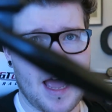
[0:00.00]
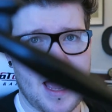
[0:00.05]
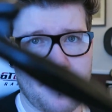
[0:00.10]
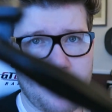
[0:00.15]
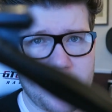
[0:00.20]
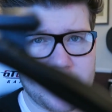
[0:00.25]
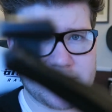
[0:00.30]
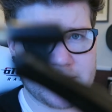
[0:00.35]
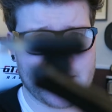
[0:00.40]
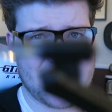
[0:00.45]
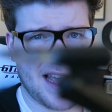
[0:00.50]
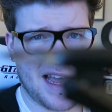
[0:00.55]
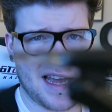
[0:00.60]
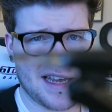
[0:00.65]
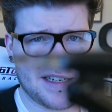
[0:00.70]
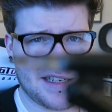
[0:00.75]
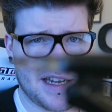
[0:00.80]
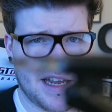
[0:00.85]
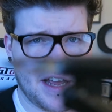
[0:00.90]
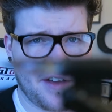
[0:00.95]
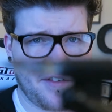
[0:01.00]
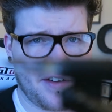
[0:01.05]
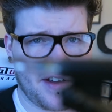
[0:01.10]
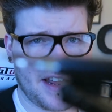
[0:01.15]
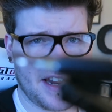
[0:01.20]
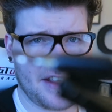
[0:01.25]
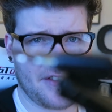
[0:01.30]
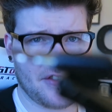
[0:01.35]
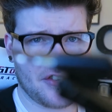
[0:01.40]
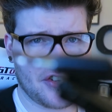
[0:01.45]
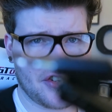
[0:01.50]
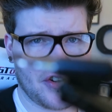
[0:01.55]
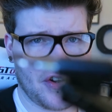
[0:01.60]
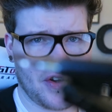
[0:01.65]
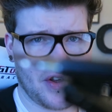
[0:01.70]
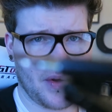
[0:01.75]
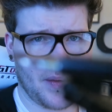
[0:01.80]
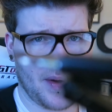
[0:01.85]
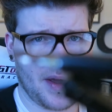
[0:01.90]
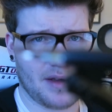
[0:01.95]
And basically the idea, if I can even show
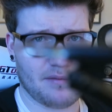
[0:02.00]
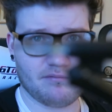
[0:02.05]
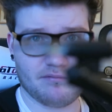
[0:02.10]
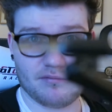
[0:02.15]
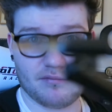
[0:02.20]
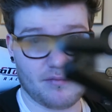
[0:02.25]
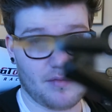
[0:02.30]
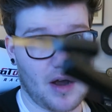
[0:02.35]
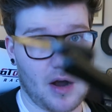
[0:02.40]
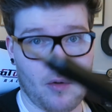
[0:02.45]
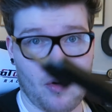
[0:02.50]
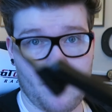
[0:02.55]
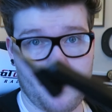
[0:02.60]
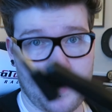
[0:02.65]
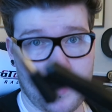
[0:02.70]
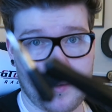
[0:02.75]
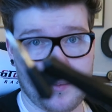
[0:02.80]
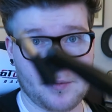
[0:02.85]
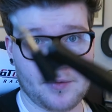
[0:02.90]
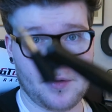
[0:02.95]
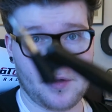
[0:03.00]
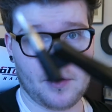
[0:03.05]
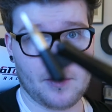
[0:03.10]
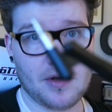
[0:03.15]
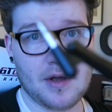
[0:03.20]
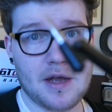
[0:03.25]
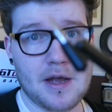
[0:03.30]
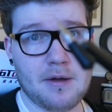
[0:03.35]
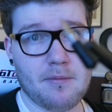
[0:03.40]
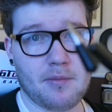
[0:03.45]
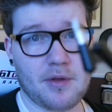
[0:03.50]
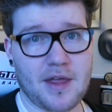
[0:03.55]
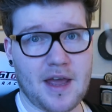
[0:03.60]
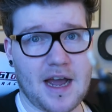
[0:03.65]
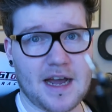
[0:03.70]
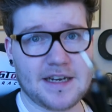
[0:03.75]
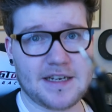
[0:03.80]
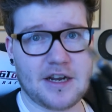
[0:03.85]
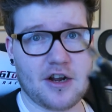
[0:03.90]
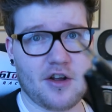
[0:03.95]
you it, I won't be able to, but the
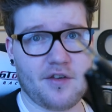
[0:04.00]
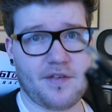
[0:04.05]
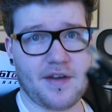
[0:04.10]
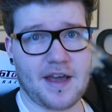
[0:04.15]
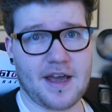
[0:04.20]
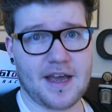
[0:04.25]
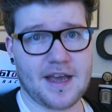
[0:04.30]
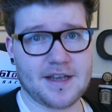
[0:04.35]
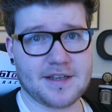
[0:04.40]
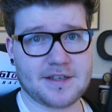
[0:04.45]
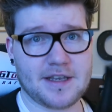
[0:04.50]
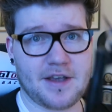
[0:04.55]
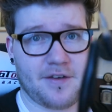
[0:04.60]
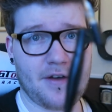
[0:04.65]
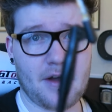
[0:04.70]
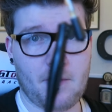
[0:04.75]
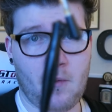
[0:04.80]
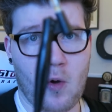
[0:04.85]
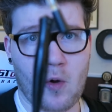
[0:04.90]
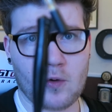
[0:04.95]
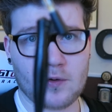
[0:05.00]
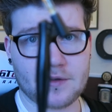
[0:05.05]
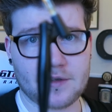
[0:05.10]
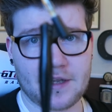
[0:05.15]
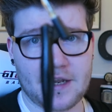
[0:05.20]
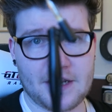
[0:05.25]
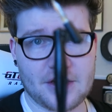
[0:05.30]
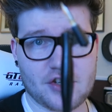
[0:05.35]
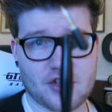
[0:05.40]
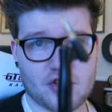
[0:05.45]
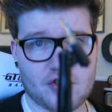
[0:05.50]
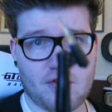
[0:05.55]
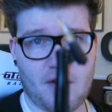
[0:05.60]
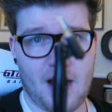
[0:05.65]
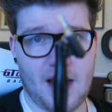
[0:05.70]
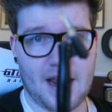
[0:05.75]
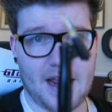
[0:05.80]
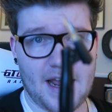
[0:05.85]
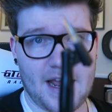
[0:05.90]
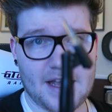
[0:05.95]
idea of it is if I'm holding it
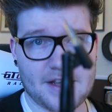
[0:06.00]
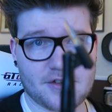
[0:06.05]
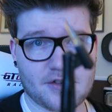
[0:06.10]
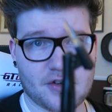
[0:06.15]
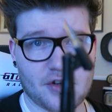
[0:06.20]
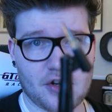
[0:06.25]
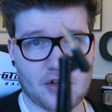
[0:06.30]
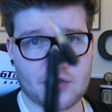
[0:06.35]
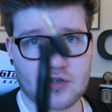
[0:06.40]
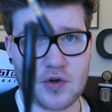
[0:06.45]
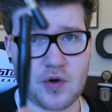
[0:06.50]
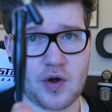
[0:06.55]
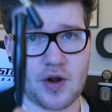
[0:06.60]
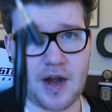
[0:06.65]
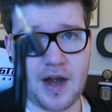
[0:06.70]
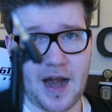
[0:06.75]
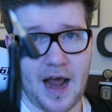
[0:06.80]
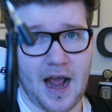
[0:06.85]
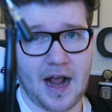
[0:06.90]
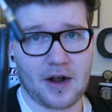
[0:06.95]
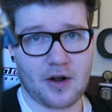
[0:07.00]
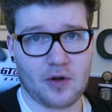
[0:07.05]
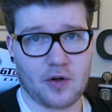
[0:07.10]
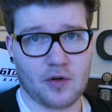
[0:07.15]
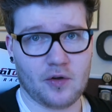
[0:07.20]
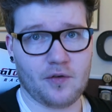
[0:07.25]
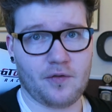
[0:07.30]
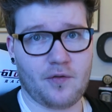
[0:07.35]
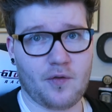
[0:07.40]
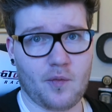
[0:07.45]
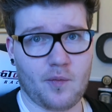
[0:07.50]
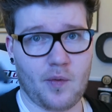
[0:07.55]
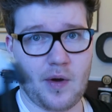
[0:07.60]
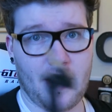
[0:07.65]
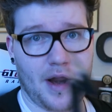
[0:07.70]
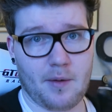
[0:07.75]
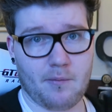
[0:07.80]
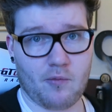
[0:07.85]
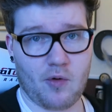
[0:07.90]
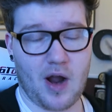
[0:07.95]
straight, it's going to do it on an angle for
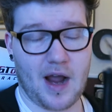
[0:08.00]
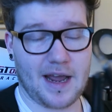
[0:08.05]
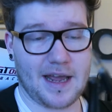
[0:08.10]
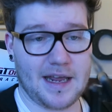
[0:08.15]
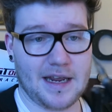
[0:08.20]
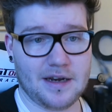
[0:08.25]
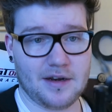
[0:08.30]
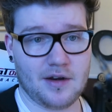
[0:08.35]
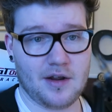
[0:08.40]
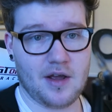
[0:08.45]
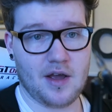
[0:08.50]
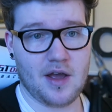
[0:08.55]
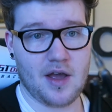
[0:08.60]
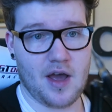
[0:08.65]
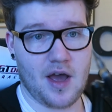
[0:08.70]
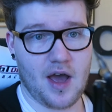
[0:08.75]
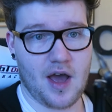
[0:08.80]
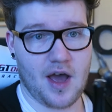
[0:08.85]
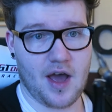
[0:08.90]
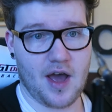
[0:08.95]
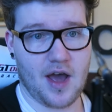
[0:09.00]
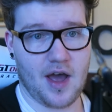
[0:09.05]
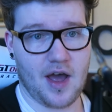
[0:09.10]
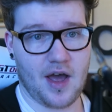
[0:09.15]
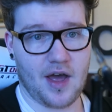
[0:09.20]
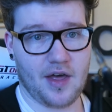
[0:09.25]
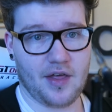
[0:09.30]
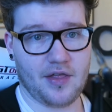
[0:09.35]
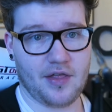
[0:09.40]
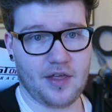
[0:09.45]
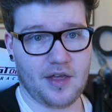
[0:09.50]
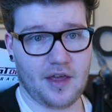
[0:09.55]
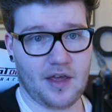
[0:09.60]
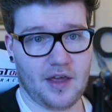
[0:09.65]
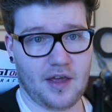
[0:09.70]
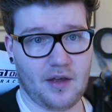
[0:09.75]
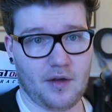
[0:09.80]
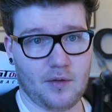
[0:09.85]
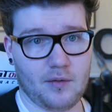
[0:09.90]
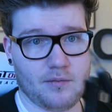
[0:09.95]
when I'm writing
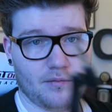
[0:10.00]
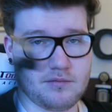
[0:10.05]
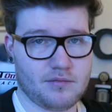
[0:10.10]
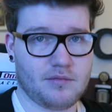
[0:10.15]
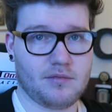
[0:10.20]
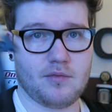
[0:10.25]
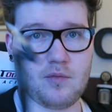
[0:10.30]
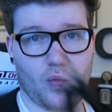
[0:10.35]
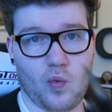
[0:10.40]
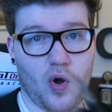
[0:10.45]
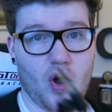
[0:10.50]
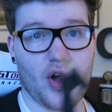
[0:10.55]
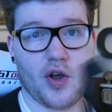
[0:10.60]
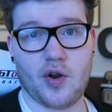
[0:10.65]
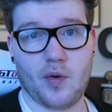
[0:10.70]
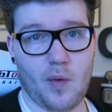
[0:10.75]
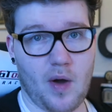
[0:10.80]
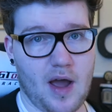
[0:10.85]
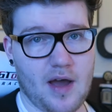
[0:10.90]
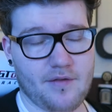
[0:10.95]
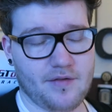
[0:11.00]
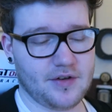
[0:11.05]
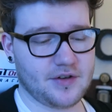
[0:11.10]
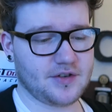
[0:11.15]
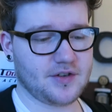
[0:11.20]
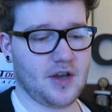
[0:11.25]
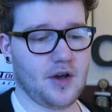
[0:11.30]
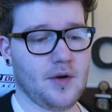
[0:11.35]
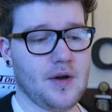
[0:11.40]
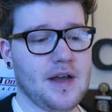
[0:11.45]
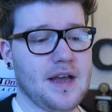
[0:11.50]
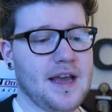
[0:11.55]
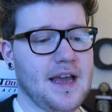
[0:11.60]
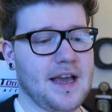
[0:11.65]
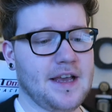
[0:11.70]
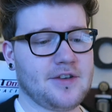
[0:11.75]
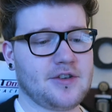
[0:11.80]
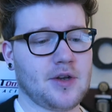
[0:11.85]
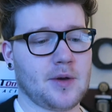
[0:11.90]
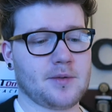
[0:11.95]
the word or whatever, so
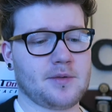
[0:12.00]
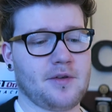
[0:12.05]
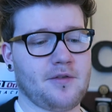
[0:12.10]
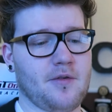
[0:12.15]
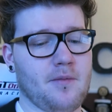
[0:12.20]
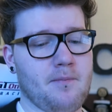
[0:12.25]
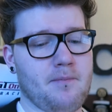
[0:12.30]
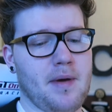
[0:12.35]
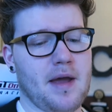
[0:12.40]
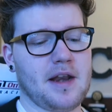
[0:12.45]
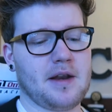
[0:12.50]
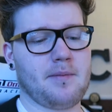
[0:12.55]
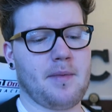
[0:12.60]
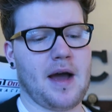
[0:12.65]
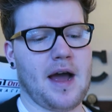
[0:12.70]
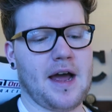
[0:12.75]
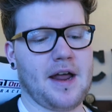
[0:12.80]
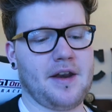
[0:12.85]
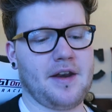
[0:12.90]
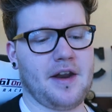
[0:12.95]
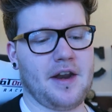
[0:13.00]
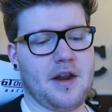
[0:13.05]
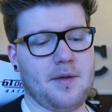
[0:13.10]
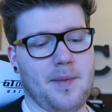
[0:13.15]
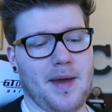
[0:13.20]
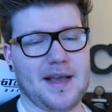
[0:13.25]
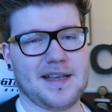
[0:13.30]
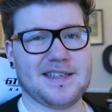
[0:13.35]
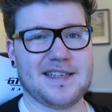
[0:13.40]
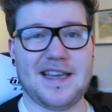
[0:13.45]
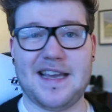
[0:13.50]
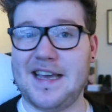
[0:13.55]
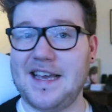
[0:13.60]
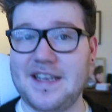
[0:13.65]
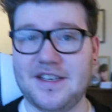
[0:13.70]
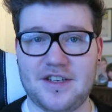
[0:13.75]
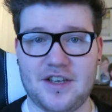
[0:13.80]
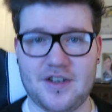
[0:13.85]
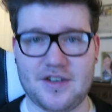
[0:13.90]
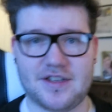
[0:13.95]
it stops me from bending my hand, and it makes it
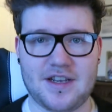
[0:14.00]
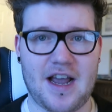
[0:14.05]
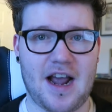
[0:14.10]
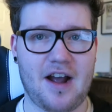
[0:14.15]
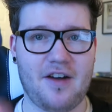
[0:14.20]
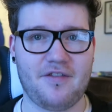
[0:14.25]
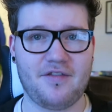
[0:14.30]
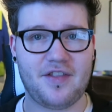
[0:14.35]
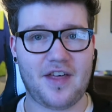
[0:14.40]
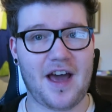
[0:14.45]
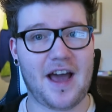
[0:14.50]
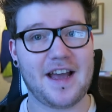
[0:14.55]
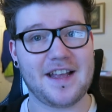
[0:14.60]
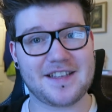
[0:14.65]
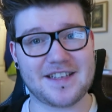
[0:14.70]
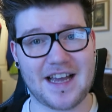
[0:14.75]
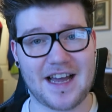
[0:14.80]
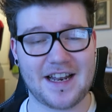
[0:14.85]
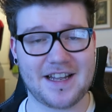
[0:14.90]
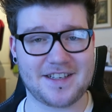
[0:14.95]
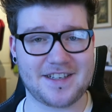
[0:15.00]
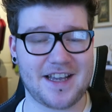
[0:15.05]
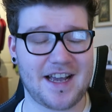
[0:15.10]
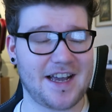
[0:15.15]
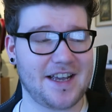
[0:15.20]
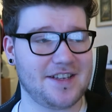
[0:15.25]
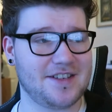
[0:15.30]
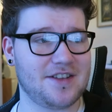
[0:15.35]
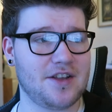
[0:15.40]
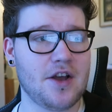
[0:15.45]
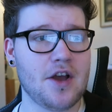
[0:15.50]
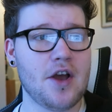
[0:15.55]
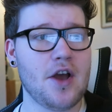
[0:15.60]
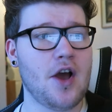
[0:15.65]
easier to have that italicized